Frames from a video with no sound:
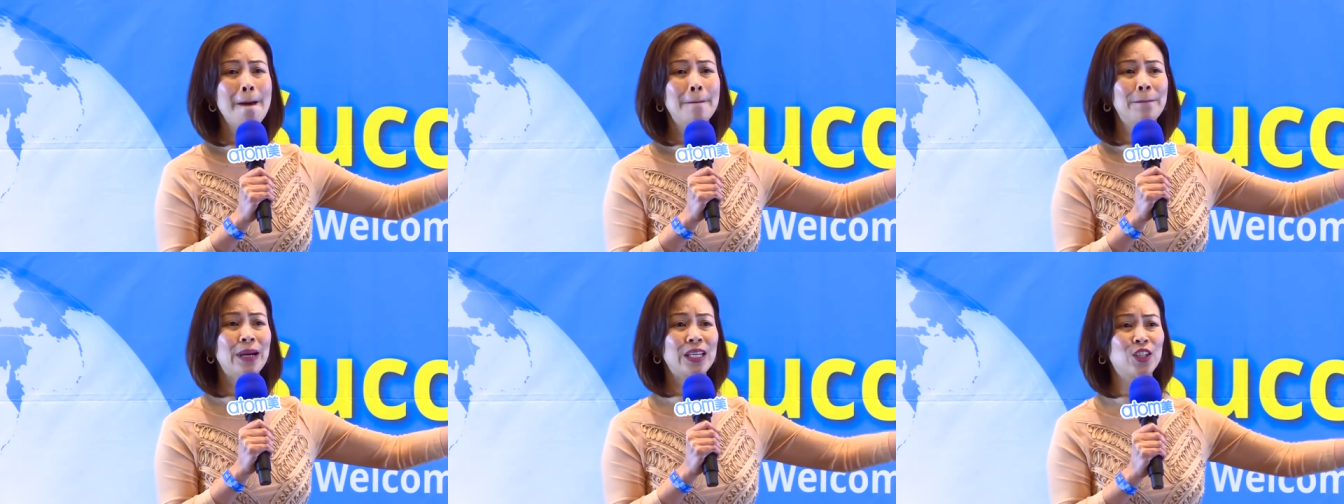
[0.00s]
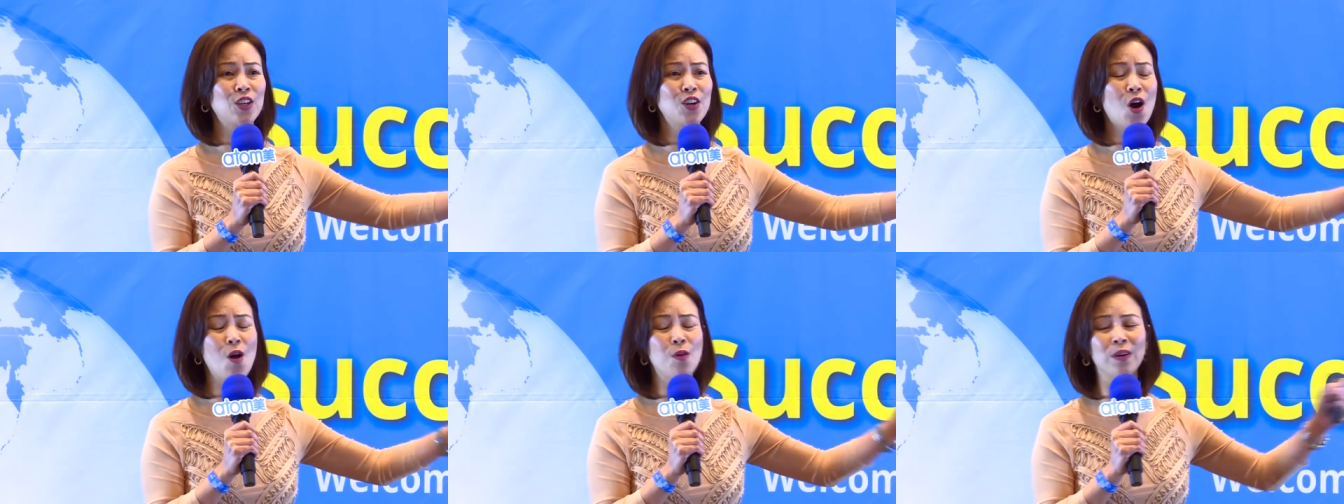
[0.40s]
But you
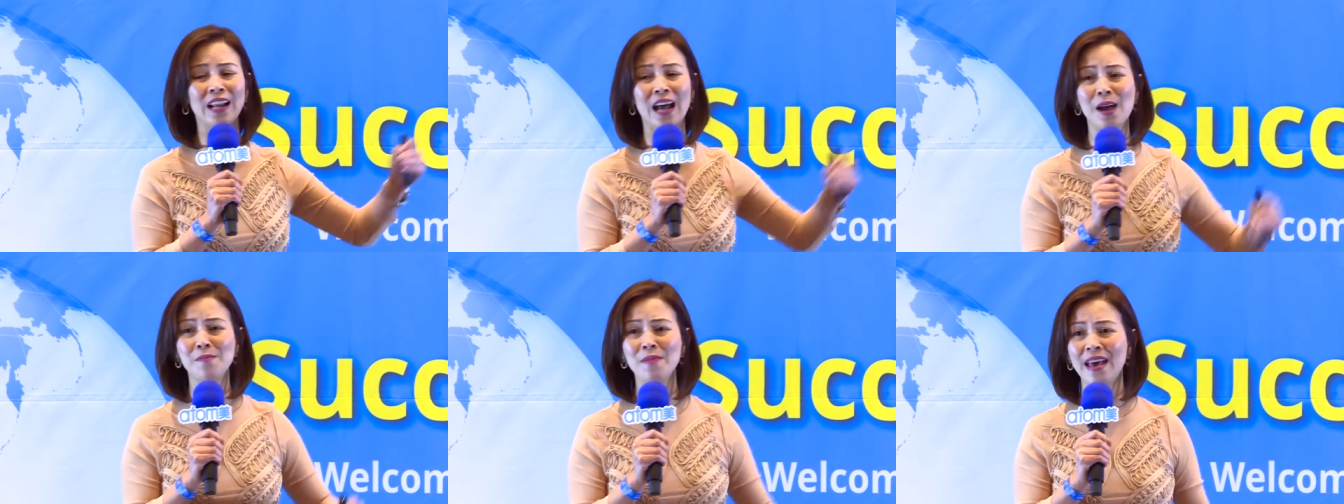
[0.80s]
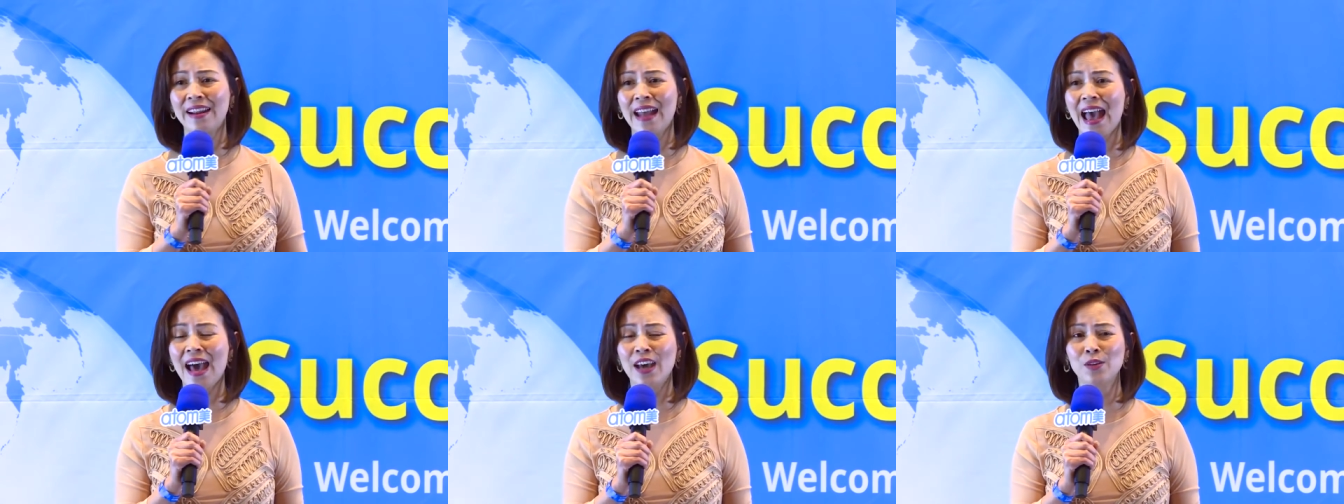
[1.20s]
know, when I met
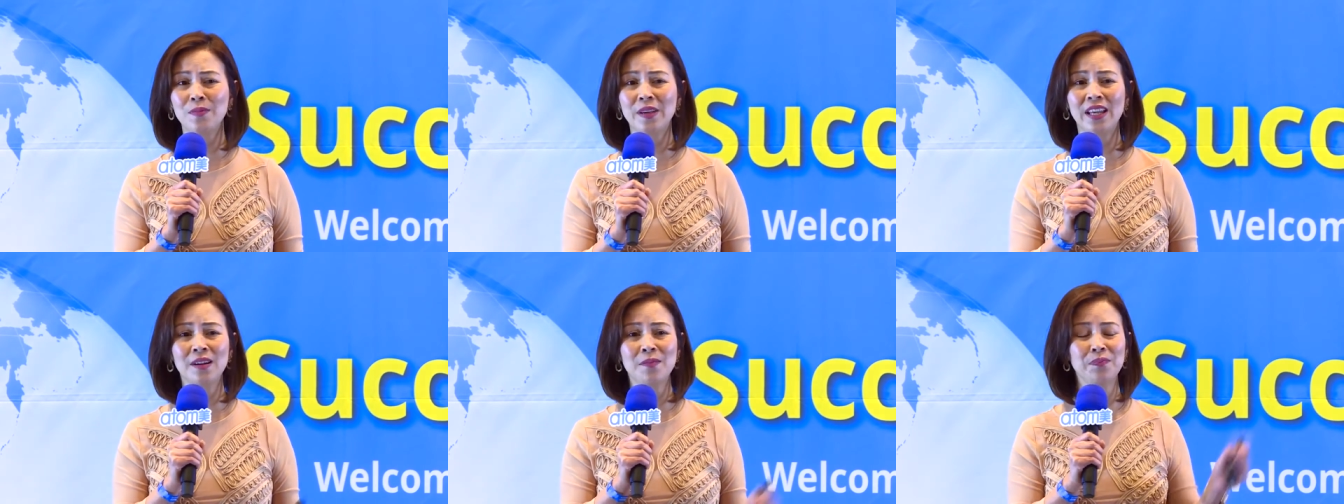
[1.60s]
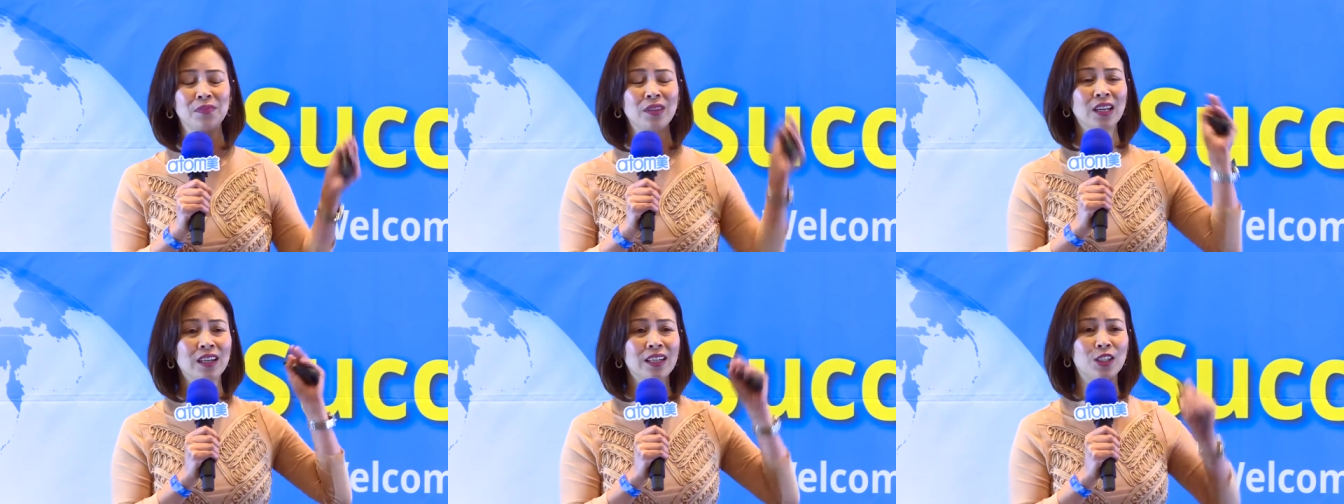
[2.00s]
Atomy,
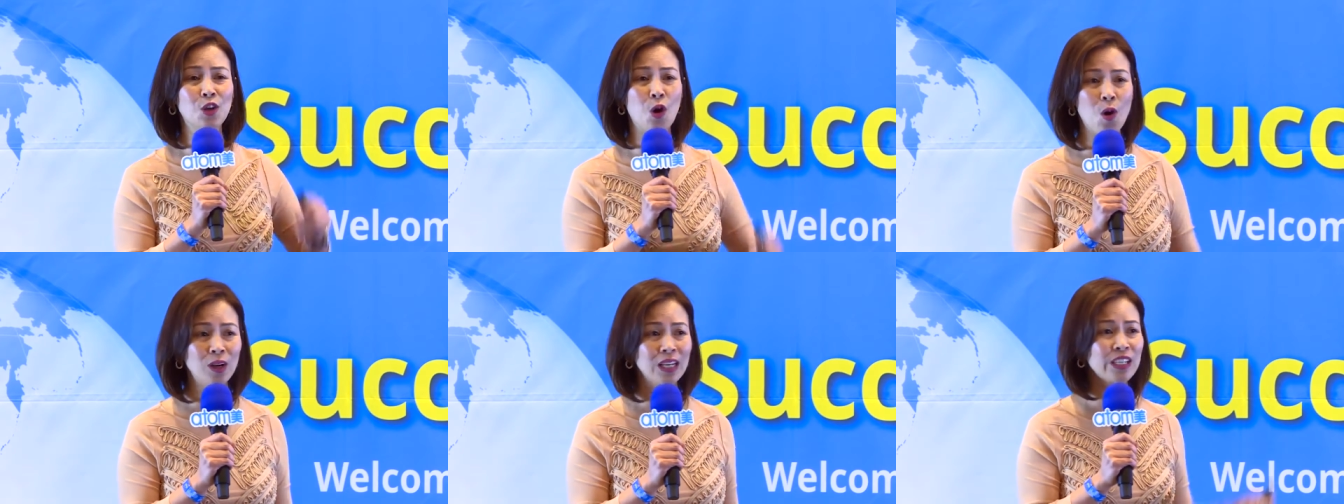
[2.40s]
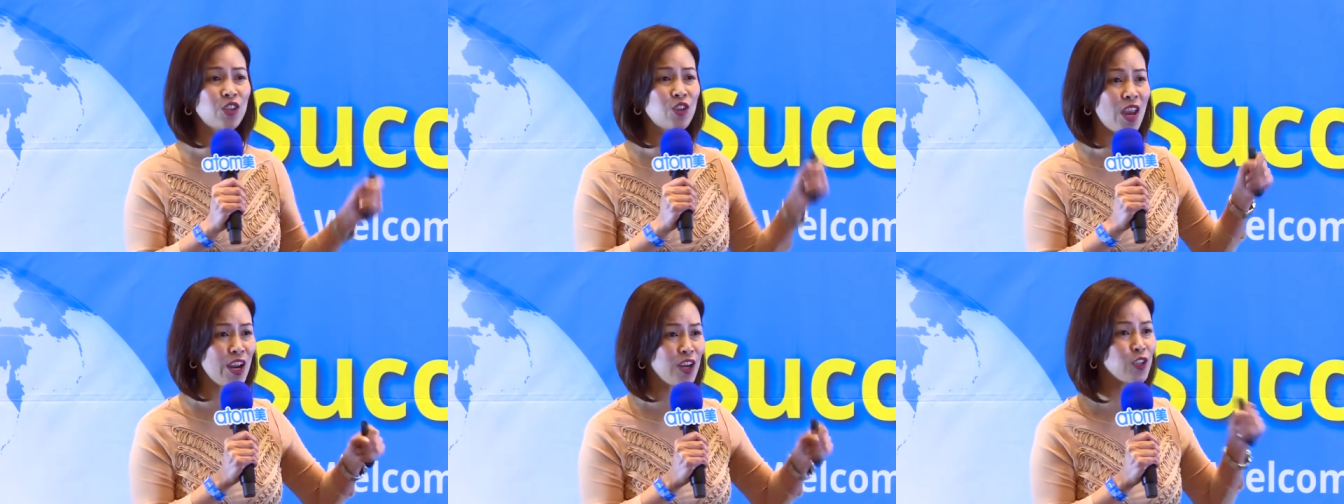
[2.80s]
it totally
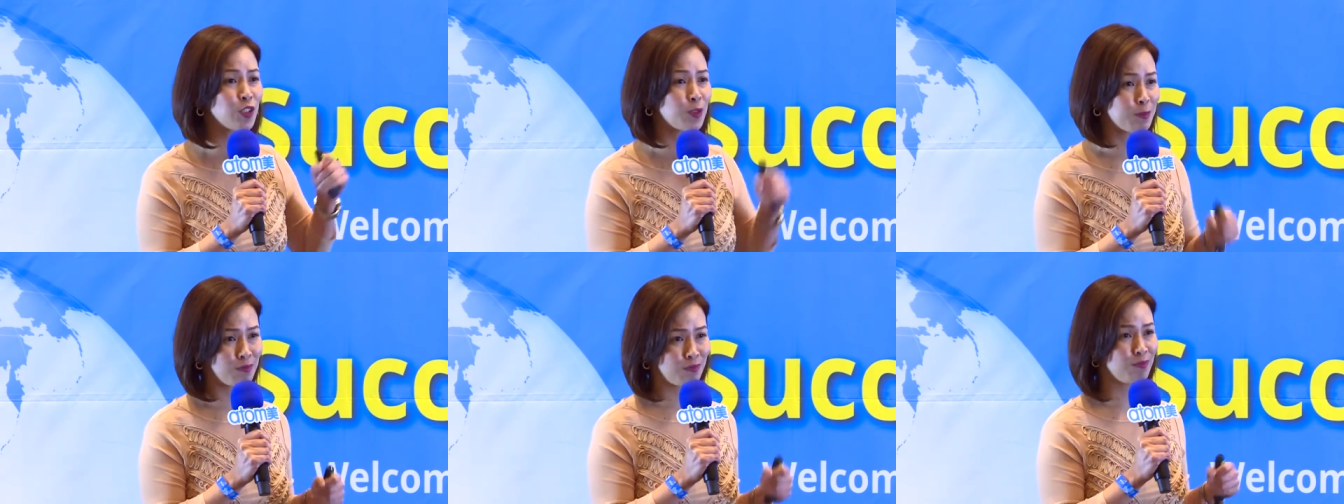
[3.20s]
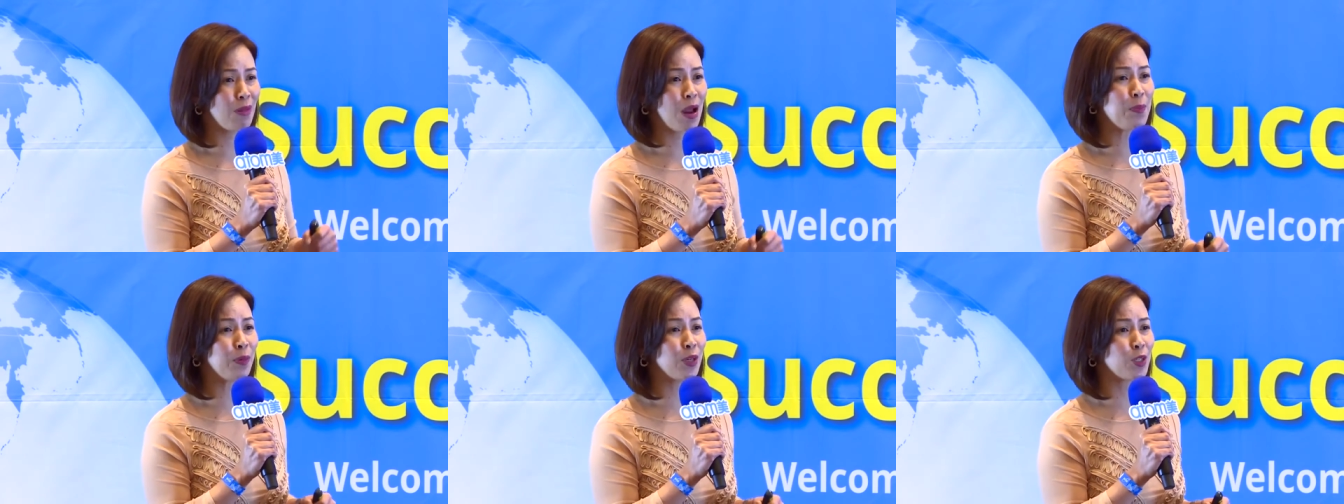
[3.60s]
changed
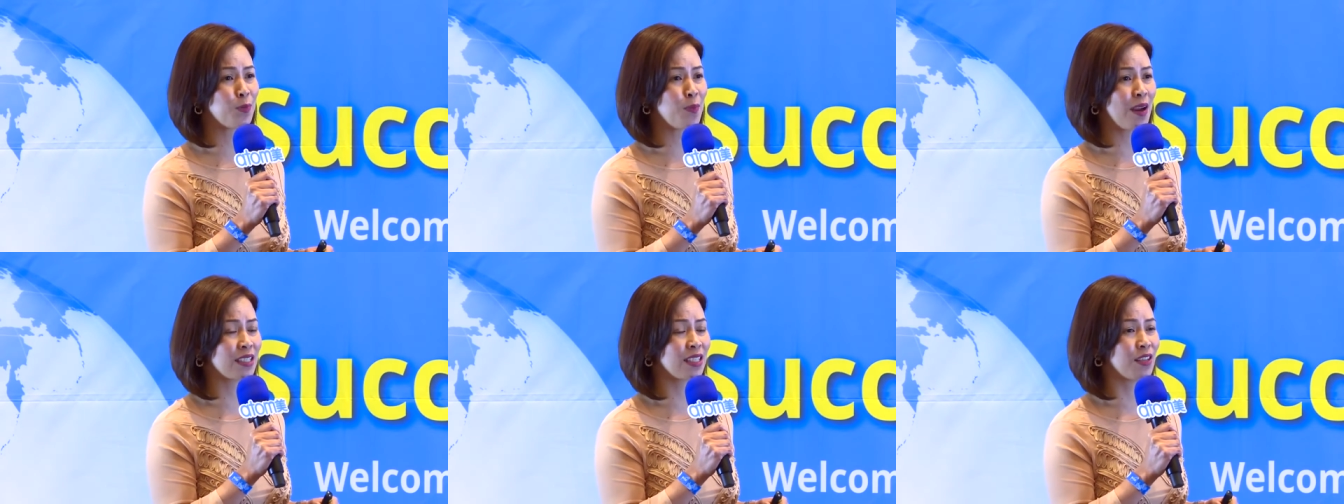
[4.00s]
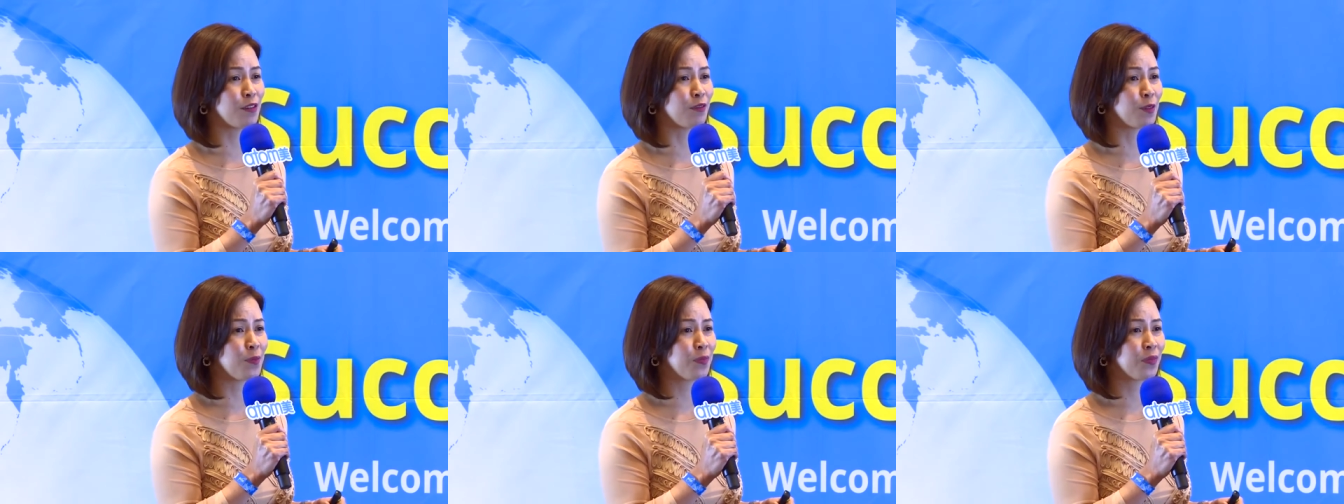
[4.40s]
my perspective.